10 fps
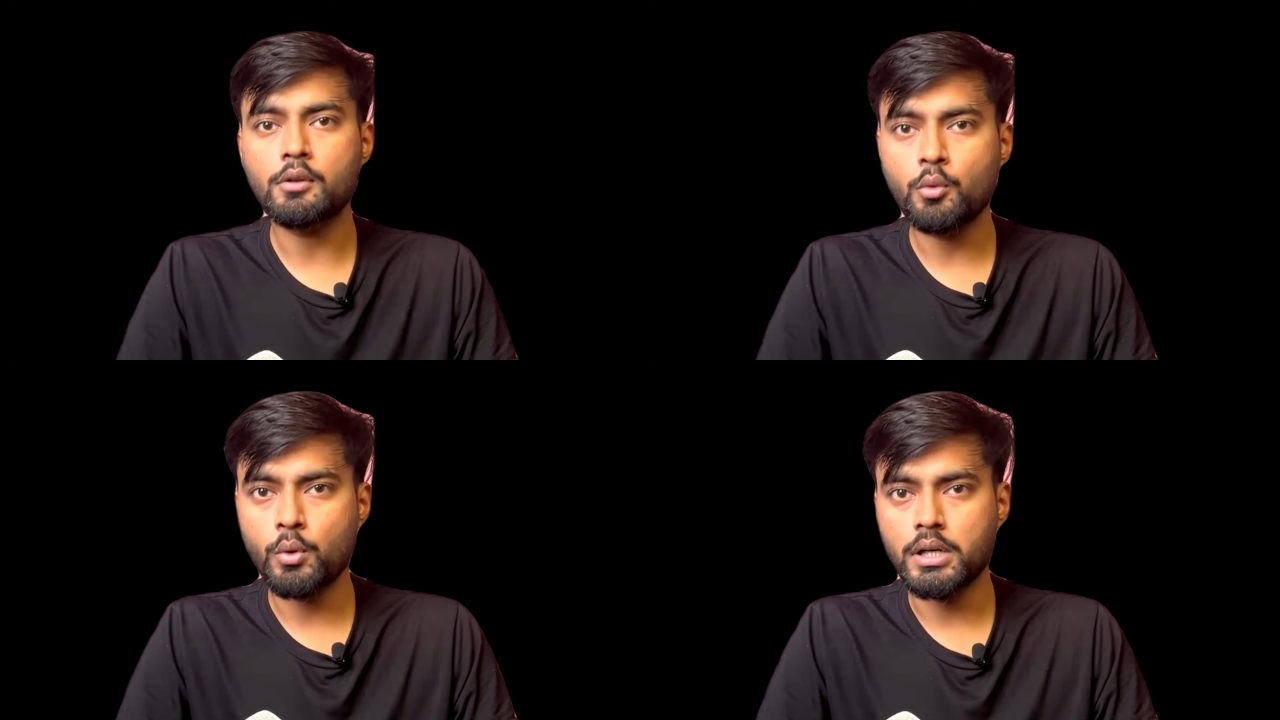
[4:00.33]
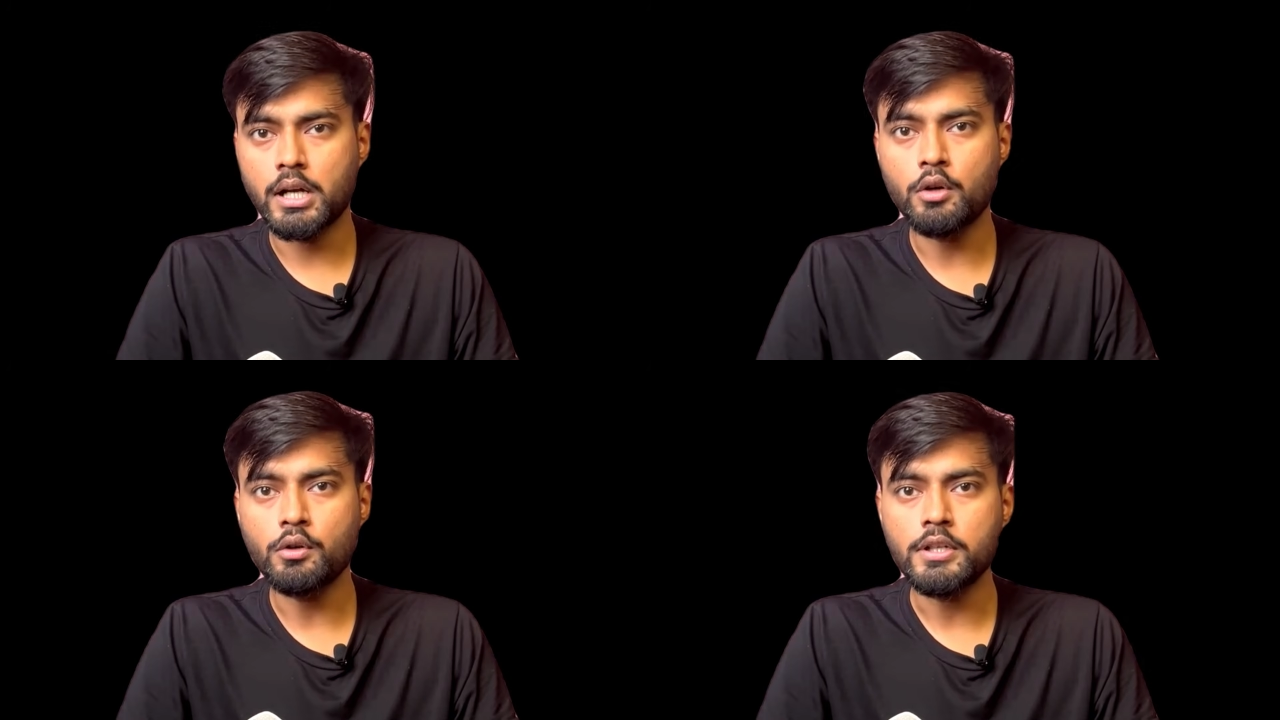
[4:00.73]
to work
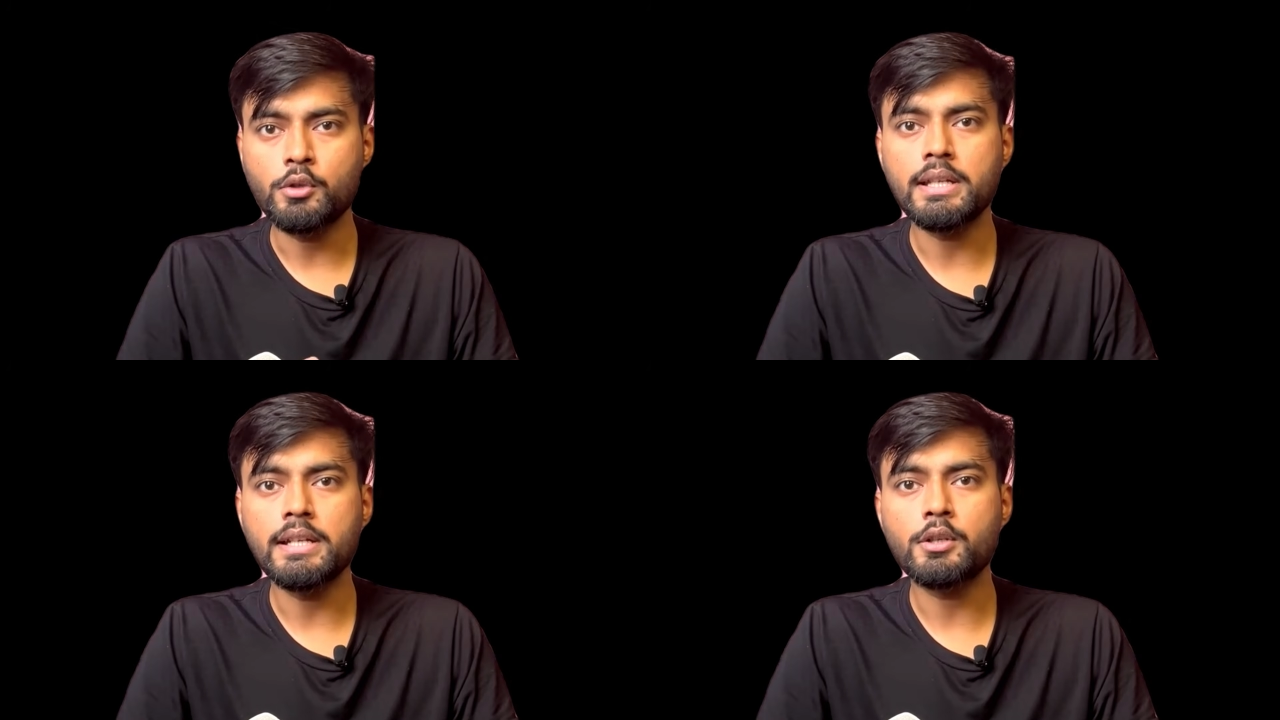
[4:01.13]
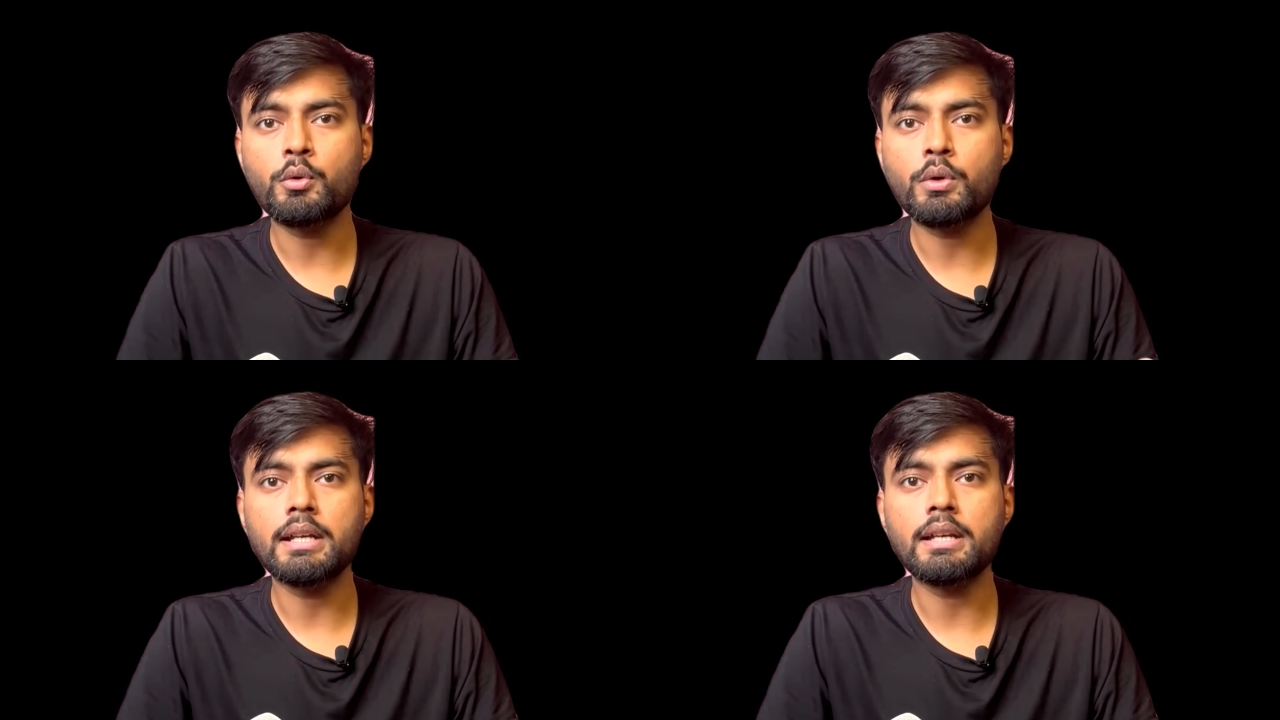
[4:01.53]
out, you need to
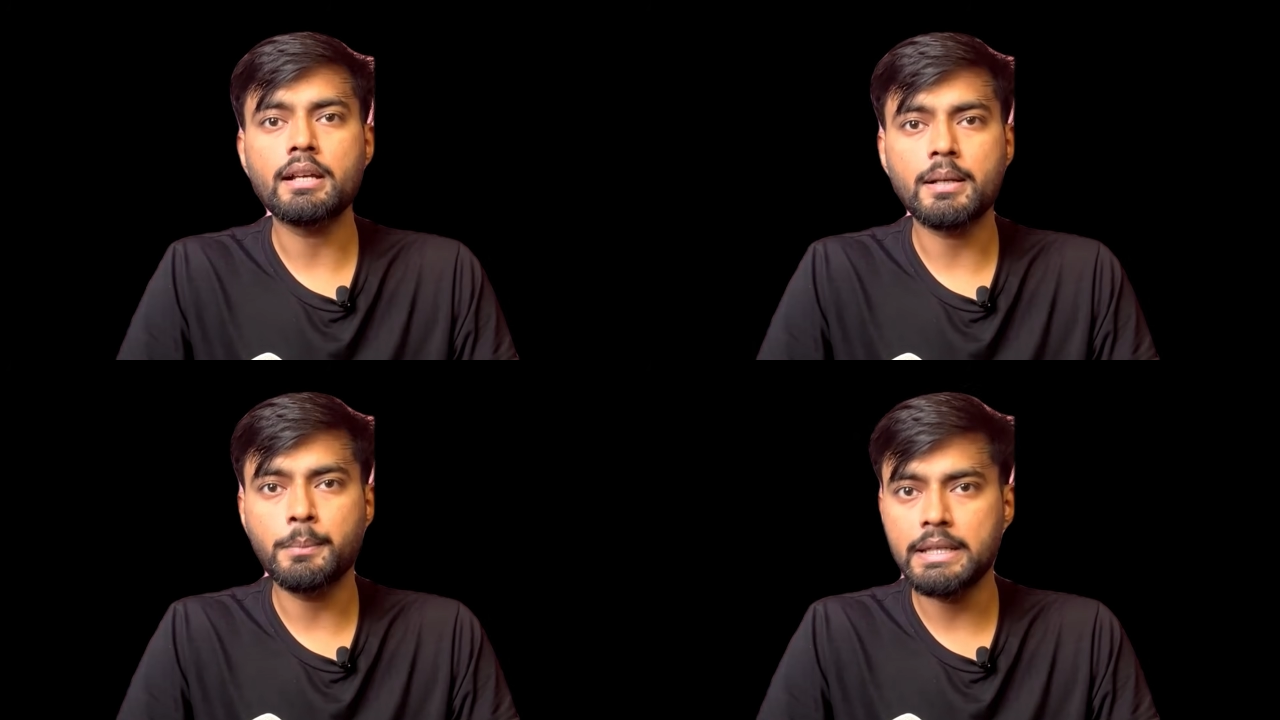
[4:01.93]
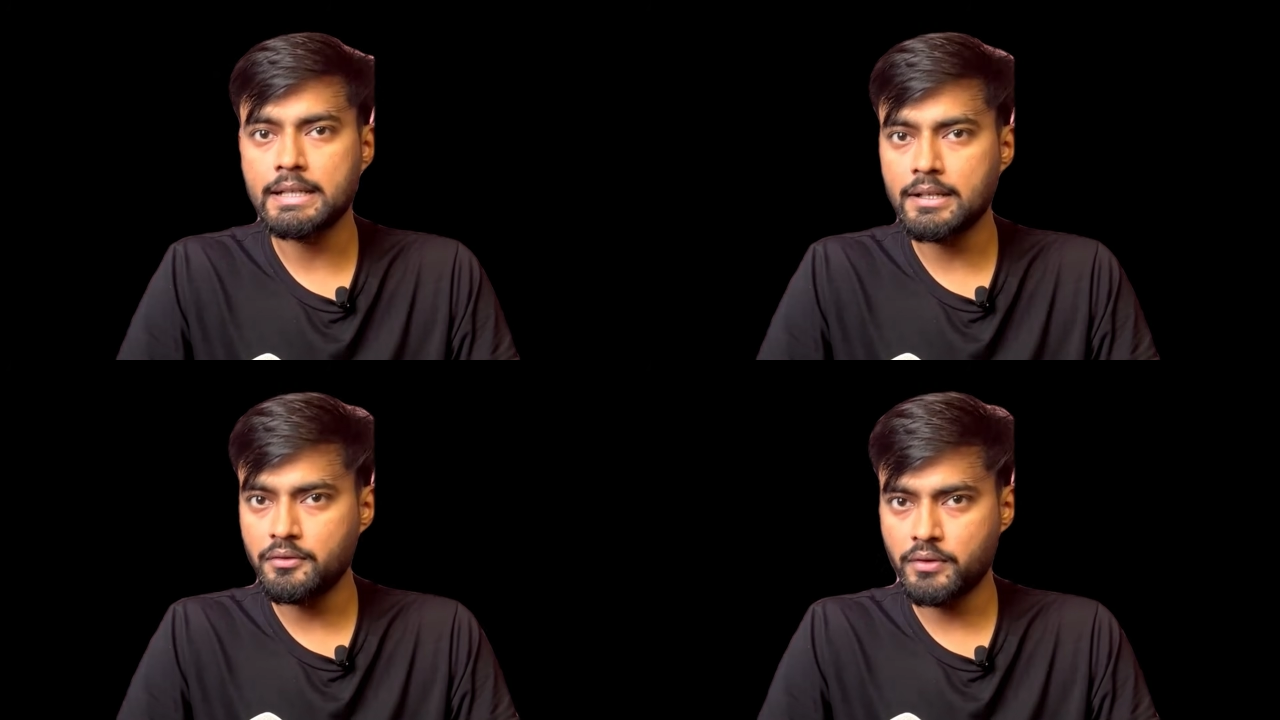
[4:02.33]
create a
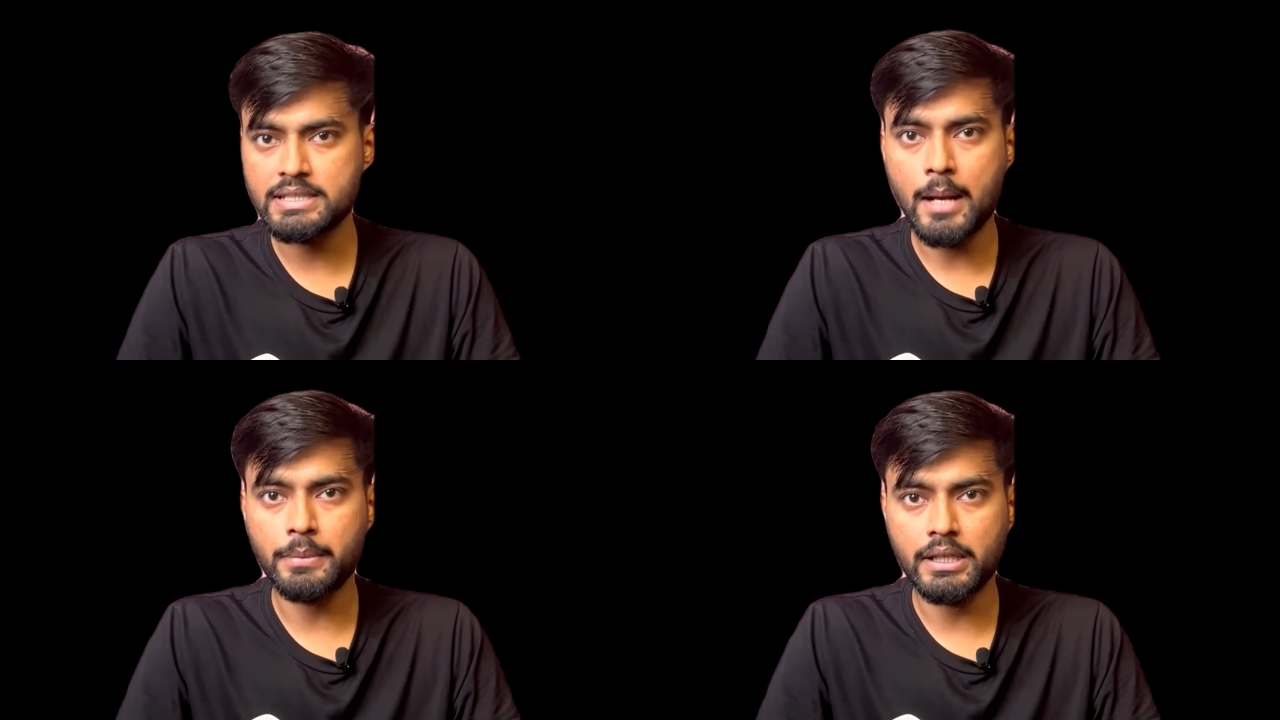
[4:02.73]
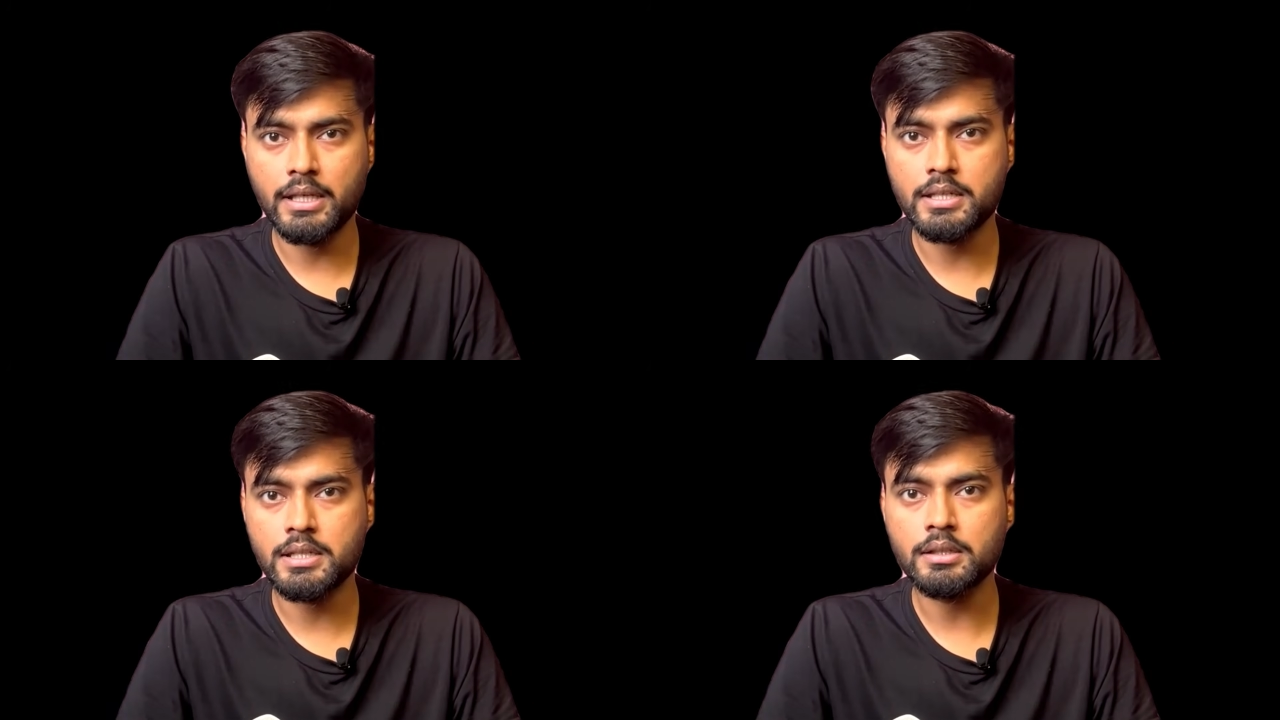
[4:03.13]
completely fresh
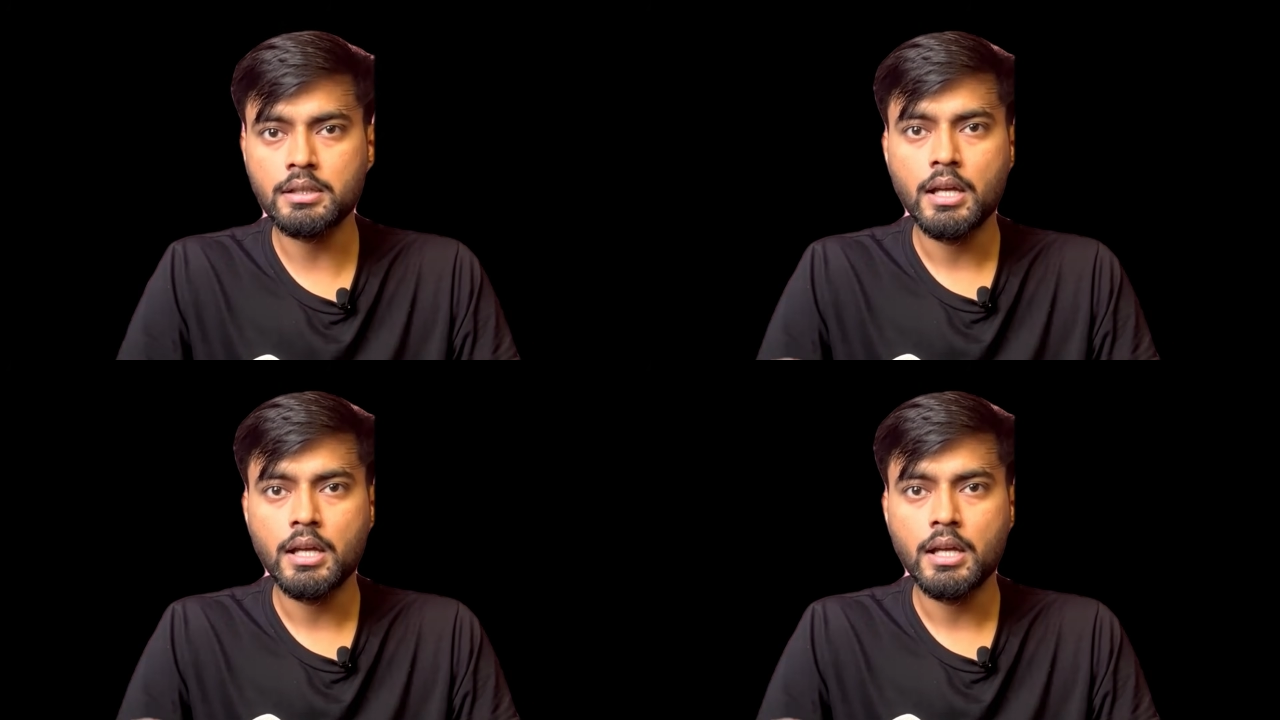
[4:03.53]
application